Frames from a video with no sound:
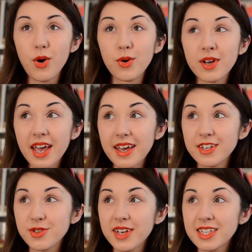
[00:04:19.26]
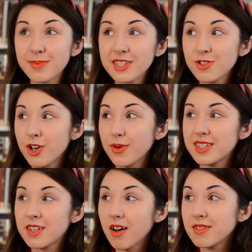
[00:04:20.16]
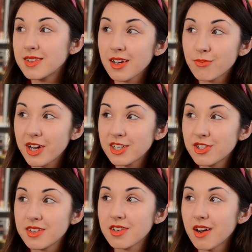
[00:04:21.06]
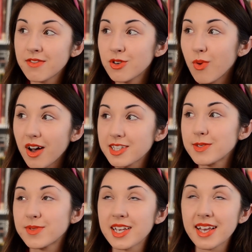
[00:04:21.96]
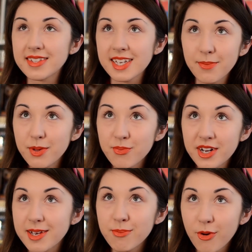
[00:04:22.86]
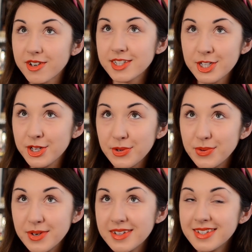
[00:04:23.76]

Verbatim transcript: Okay, so I guess mistletoe isn't all dung branches and larval wasps. I guess it can be pretty important too.